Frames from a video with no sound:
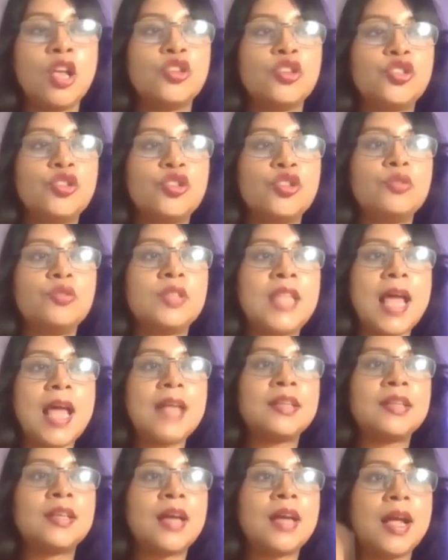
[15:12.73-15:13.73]
So
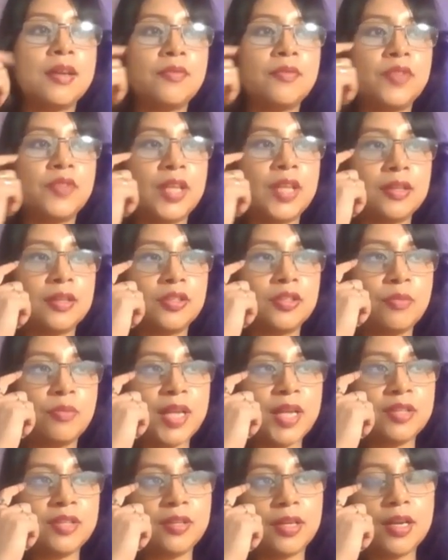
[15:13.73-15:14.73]
that kind of thing. So
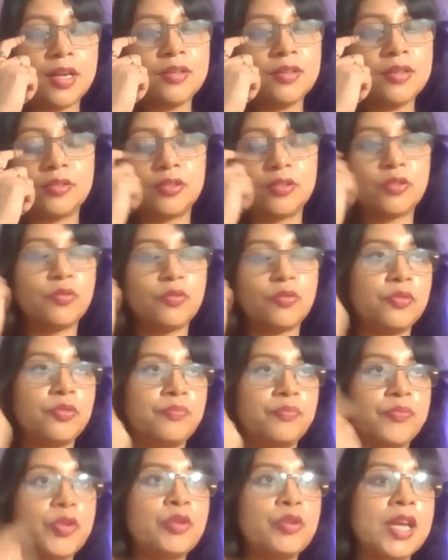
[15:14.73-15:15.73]
best regards. So
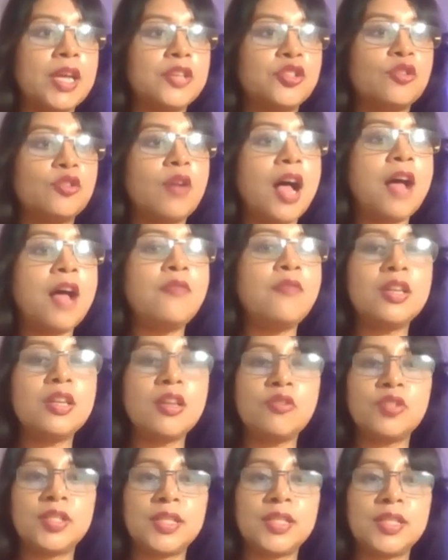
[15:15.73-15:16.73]
okay, so I will
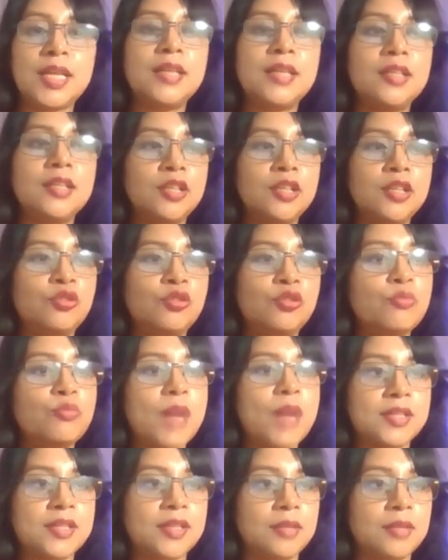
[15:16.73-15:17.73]
now send it to
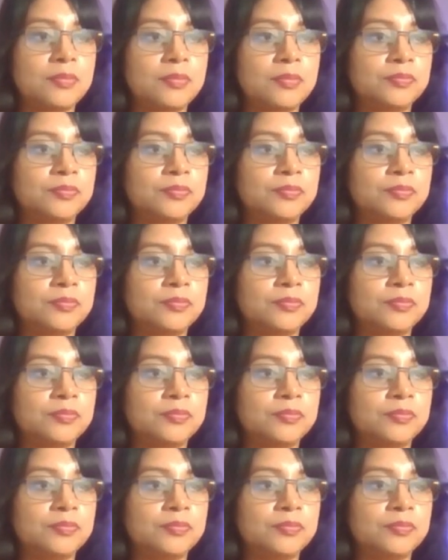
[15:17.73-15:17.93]
myself.